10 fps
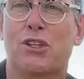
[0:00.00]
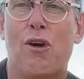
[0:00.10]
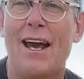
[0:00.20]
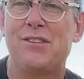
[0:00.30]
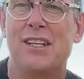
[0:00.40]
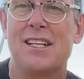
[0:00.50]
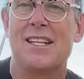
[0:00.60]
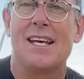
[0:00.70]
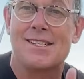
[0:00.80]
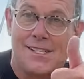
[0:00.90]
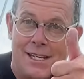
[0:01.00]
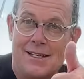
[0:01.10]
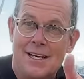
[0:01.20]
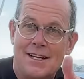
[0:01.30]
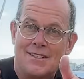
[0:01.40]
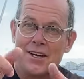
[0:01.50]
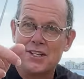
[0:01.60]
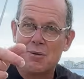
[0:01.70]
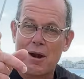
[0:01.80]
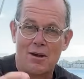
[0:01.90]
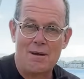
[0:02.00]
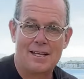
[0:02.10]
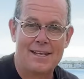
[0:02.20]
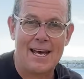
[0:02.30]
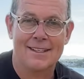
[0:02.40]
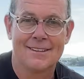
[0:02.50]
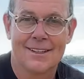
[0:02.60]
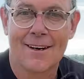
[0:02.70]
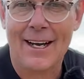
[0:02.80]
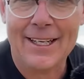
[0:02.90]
crazier than this. Don't you worry about that. All right,